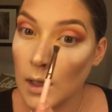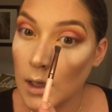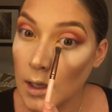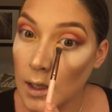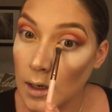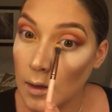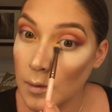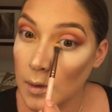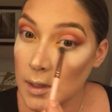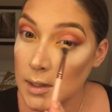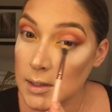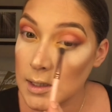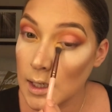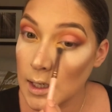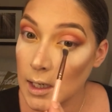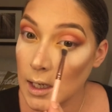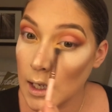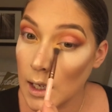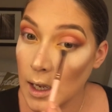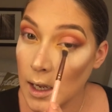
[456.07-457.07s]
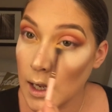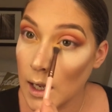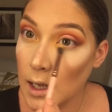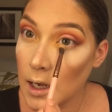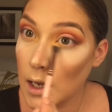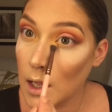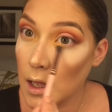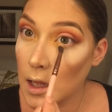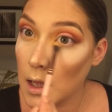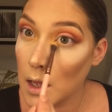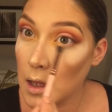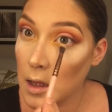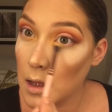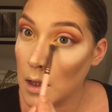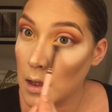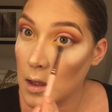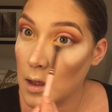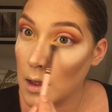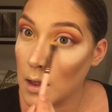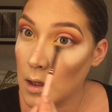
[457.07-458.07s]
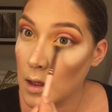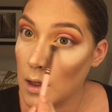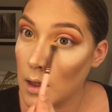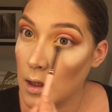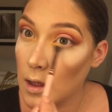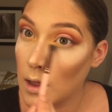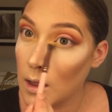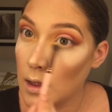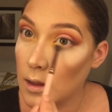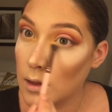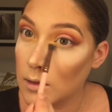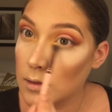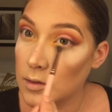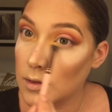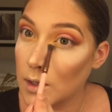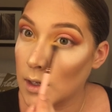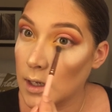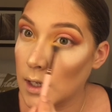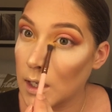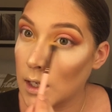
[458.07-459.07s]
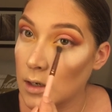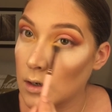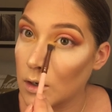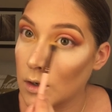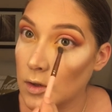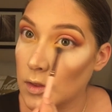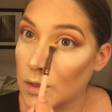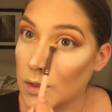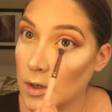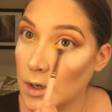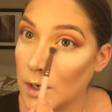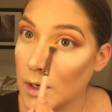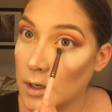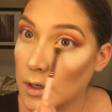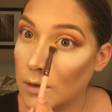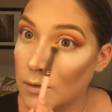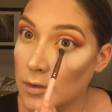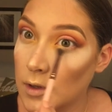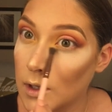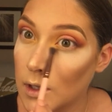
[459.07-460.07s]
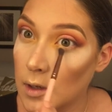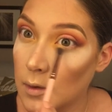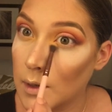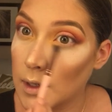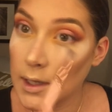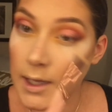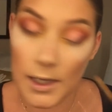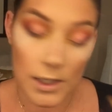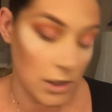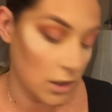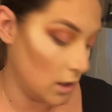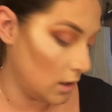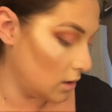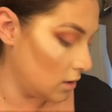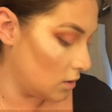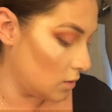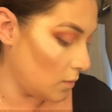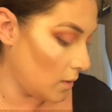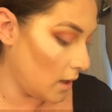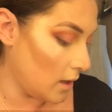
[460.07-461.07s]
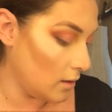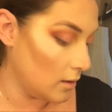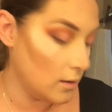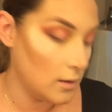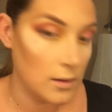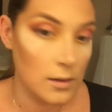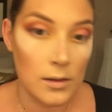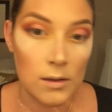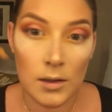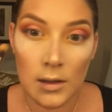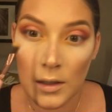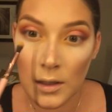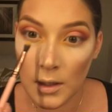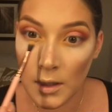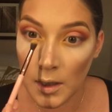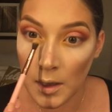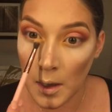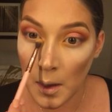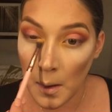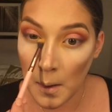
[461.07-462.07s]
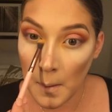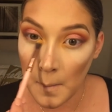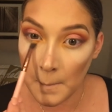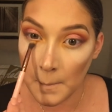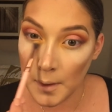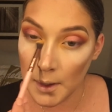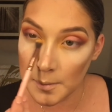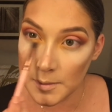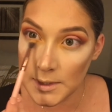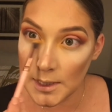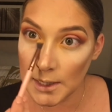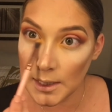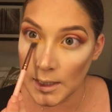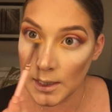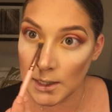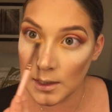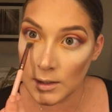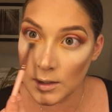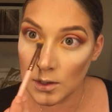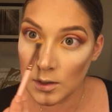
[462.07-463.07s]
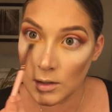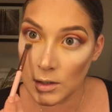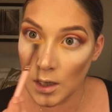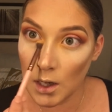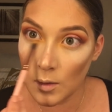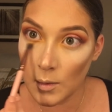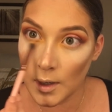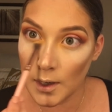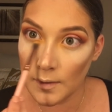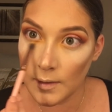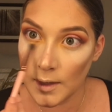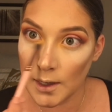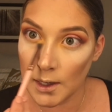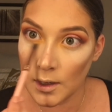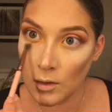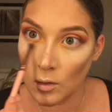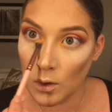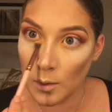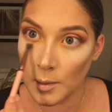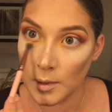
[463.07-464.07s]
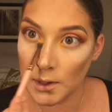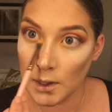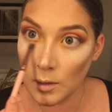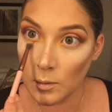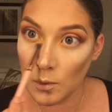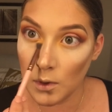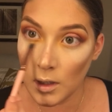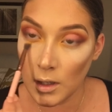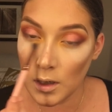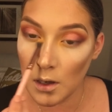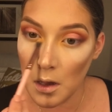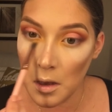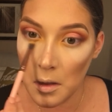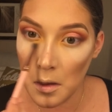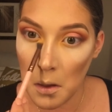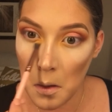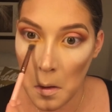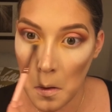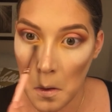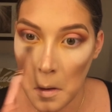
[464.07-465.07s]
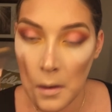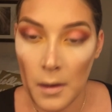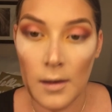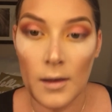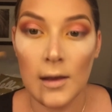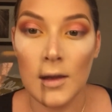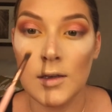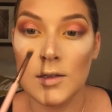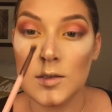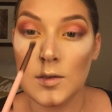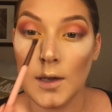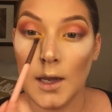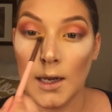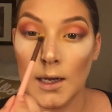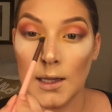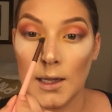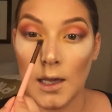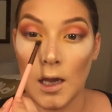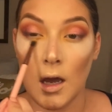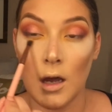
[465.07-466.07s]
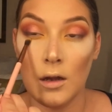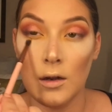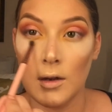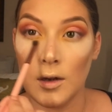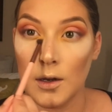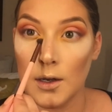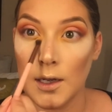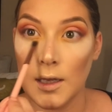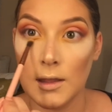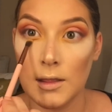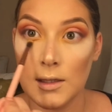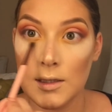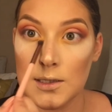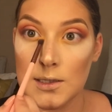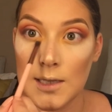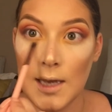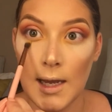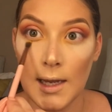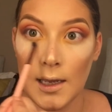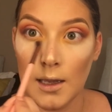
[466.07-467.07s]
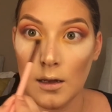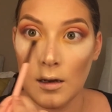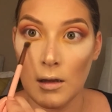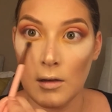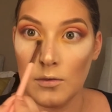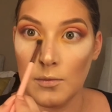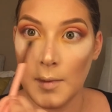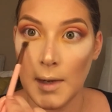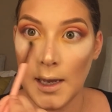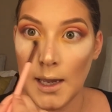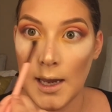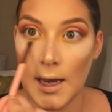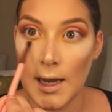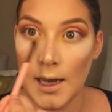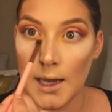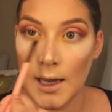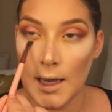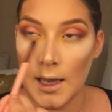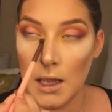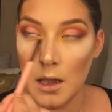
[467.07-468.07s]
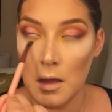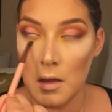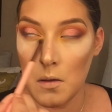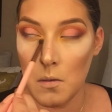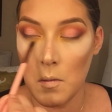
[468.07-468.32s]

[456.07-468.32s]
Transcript: And I want to take it on the inner third of the lower lash line as well. But I'm taking it a little lower than I normally would. So kind of like underneath the socket of my eye.